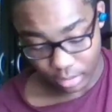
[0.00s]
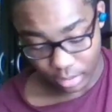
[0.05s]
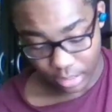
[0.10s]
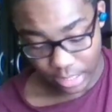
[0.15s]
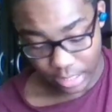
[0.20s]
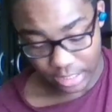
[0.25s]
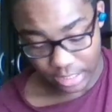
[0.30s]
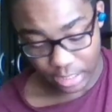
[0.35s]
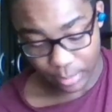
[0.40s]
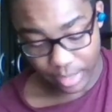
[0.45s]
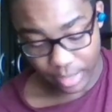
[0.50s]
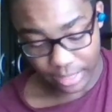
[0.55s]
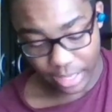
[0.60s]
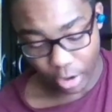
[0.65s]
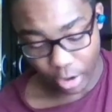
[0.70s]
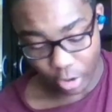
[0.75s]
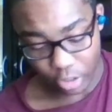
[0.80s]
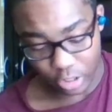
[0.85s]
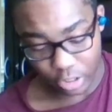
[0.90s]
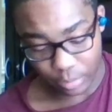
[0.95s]
That's to make that
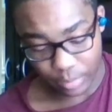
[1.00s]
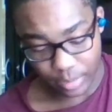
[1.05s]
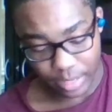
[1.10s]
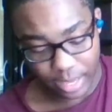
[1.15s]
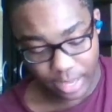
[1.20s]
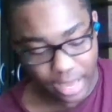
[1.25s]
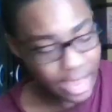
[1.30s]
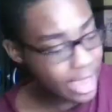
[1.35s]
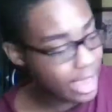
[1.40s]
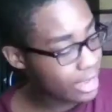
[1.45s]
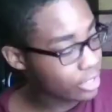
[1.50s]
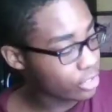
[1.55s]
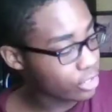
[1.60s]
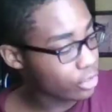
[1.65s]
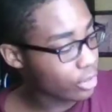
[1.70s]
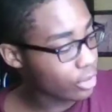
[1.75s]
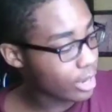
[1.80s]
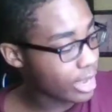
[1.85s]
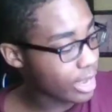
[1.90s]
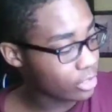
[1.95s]
RGB
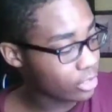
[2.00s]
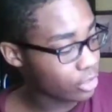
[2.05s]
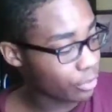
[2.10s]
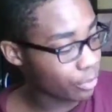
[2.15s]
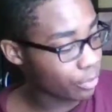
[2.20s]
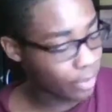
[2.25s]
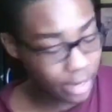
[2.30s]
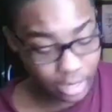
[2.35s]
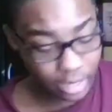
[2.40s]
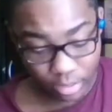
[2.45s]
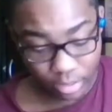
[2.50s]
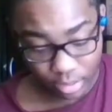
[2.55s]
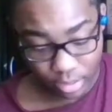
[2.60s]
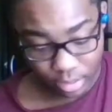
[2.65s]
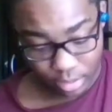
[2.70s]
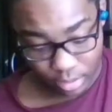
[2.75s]
extra bright.